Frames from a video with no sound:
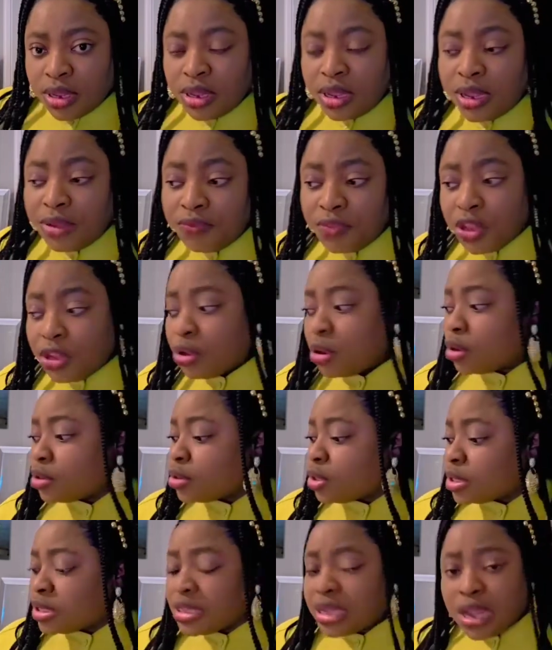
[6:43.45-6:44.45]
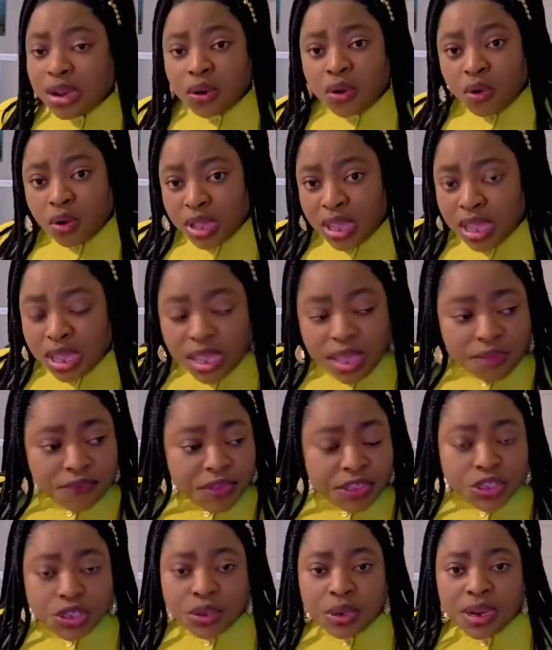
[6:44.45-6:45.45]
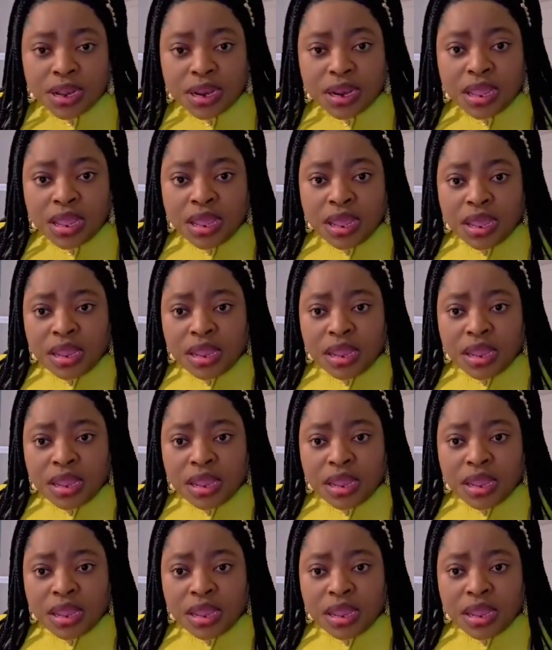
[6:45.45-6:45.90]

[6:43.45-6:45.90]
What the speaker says: If the doctor said, okay, give insulin,